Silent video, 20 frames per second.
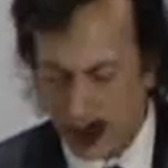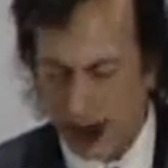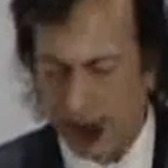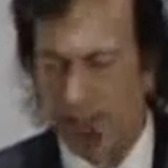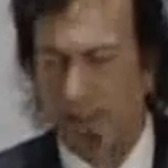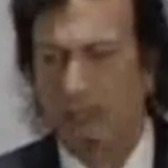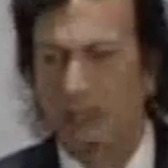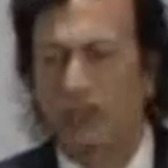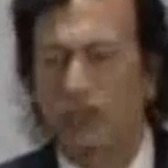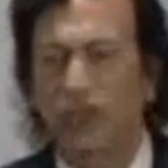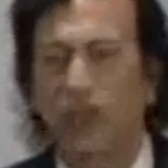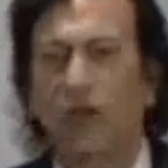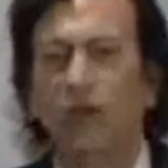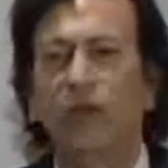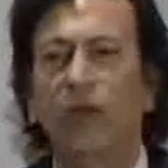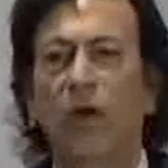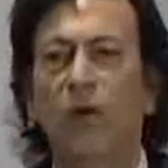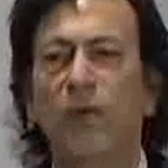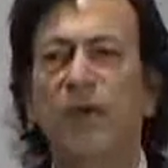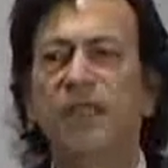It's a
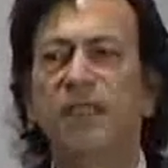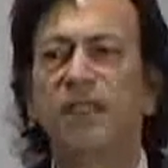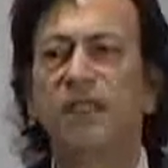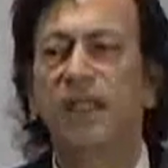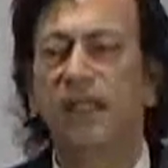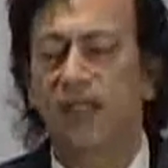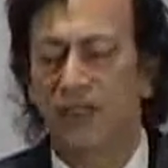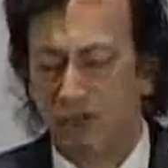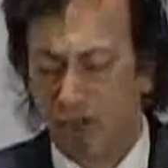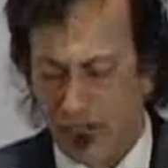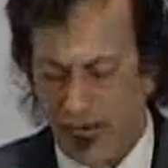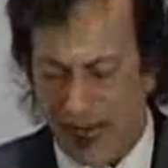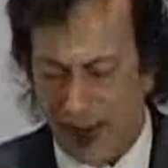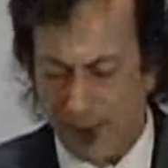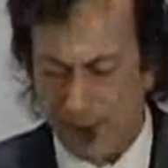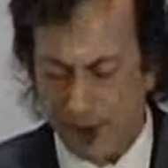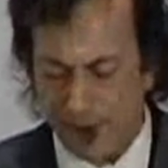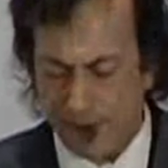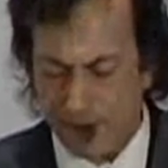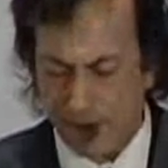soloistic
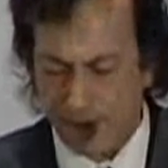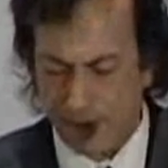gem.